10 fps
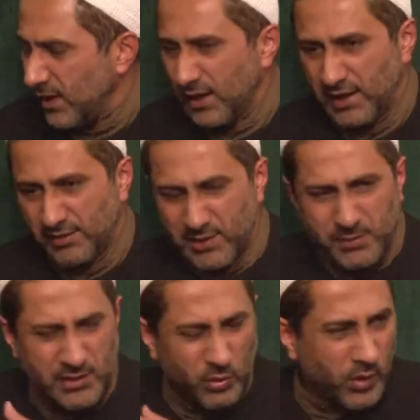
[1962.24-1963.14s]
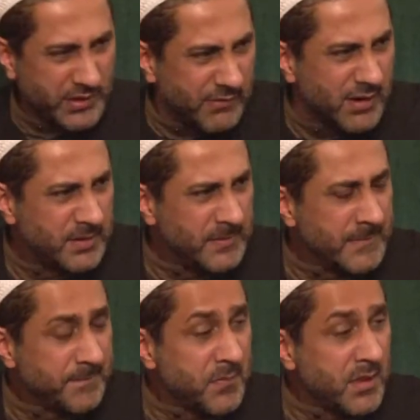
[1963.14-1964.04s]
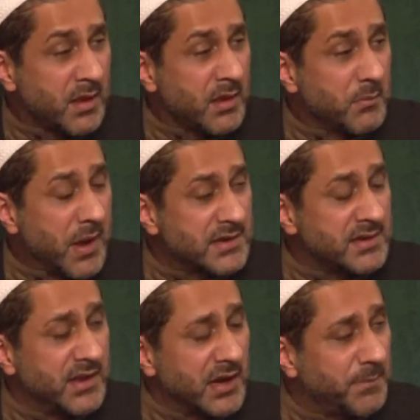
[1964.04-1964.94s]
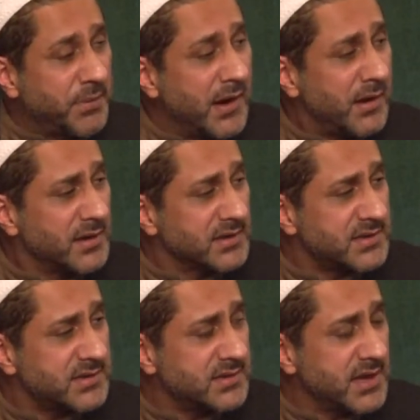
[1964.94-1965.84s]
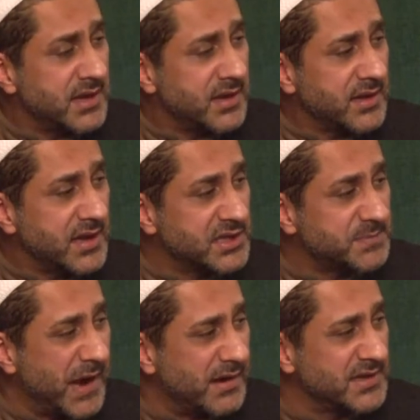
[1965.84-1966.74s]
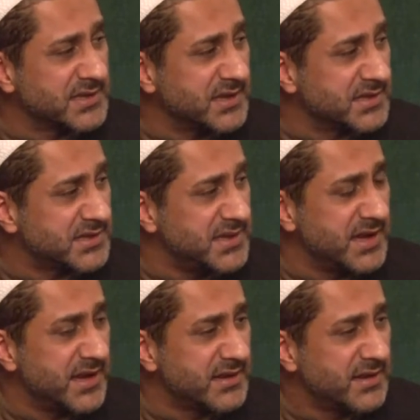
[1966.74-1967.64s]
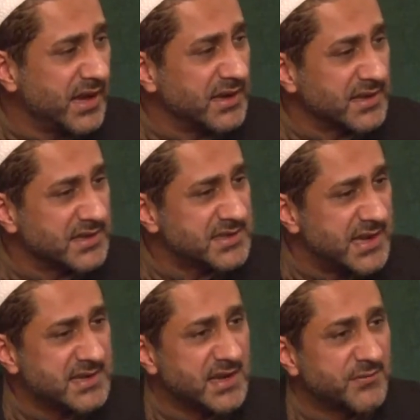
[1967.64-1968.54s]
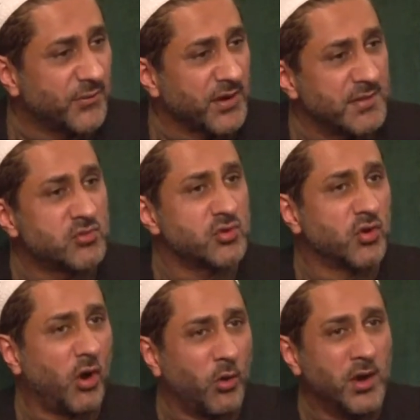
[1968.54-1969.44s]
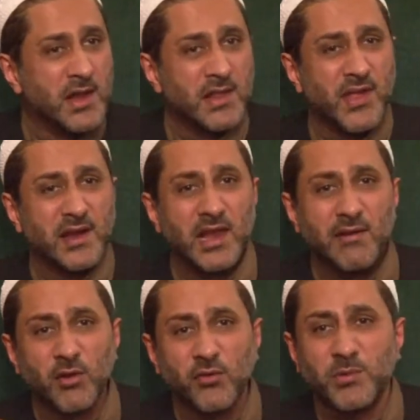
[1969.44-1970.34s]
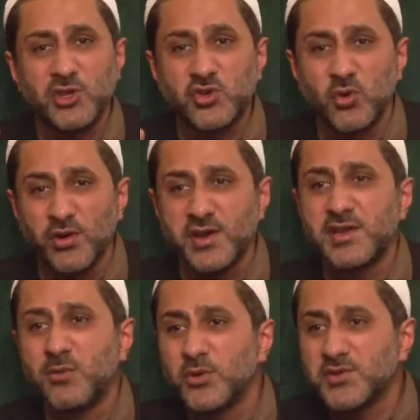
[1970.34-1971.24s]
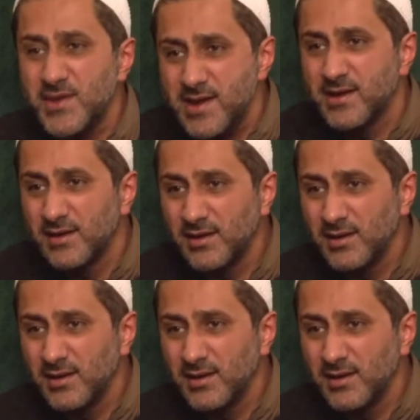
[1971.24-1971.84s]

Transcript: rubble or whatever. But their parents, his parents conceded and consented for him to go. That level of maturity was there